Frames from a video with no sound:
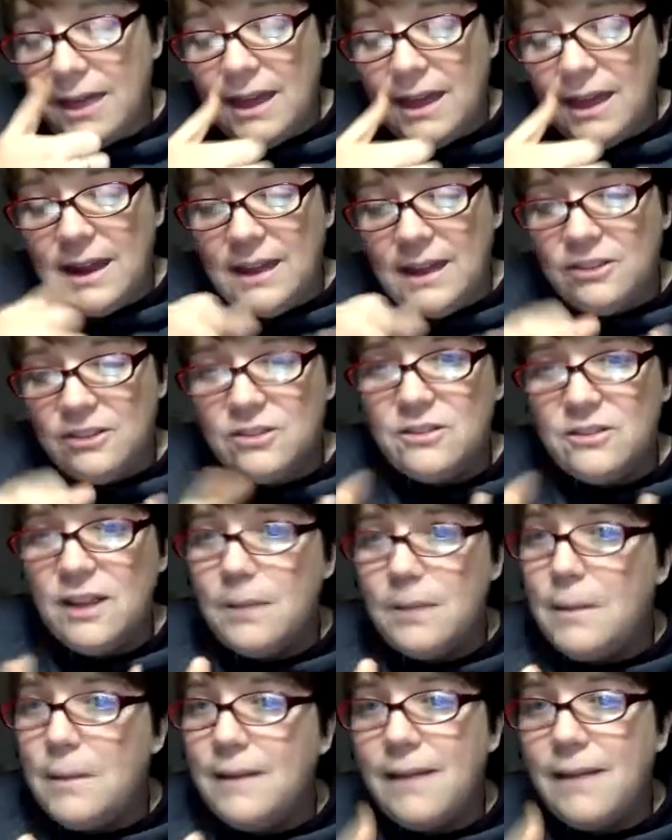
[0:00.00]
and I just
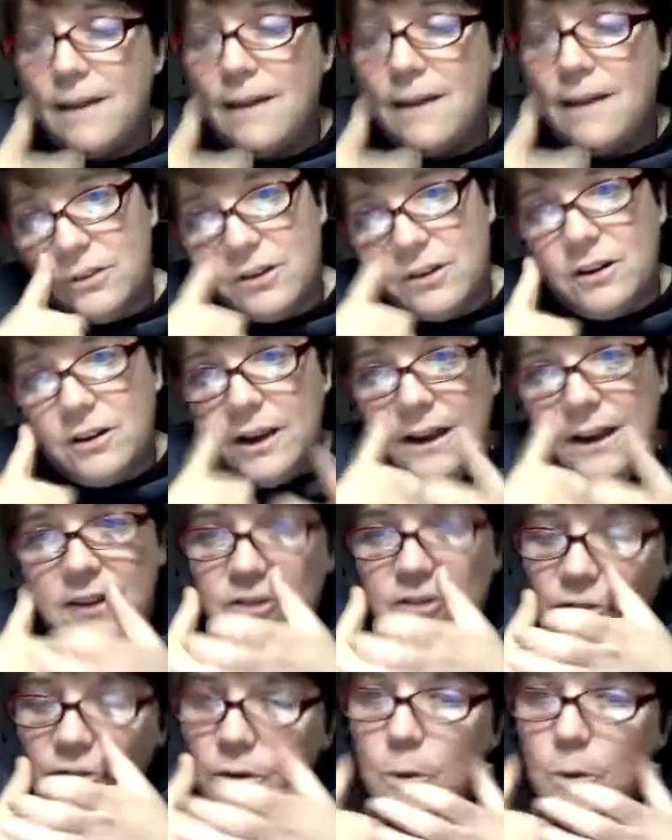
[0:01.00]
take my lavender and I
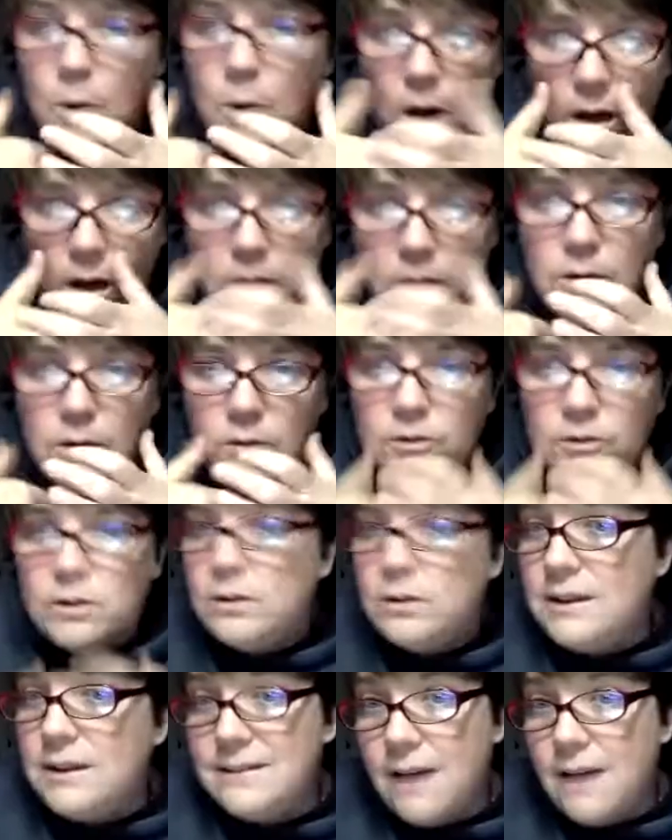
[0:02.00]
just go all over
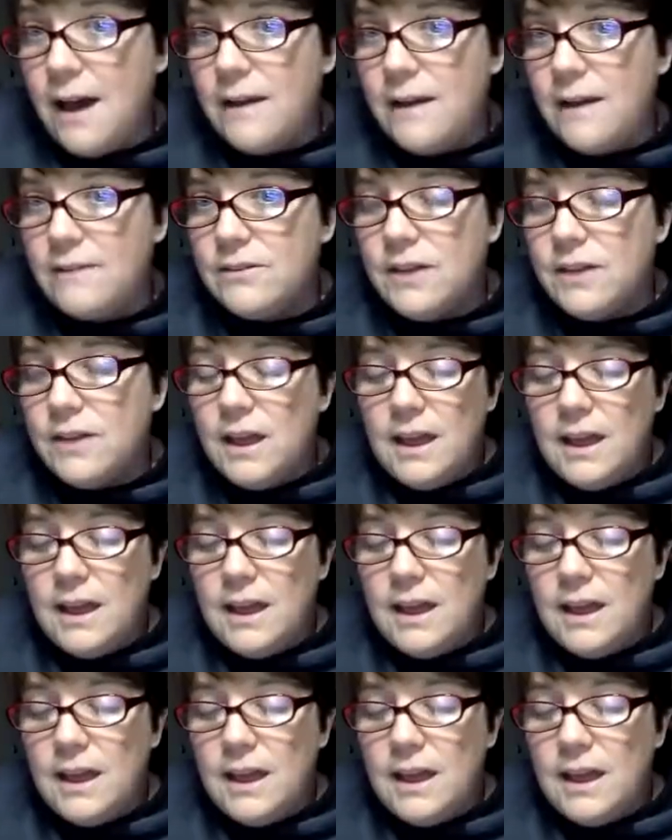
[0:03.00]
his hives.